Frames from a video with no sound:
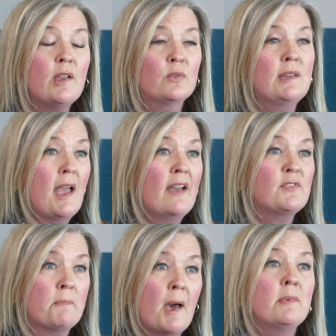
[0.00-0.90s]
we only
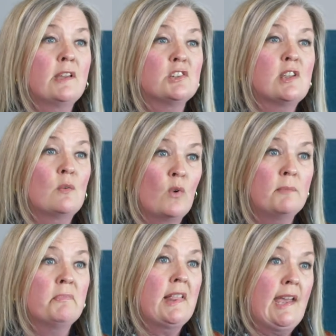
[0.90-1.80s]
have to publish in
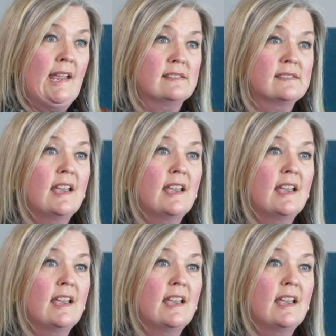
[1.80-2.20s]
one place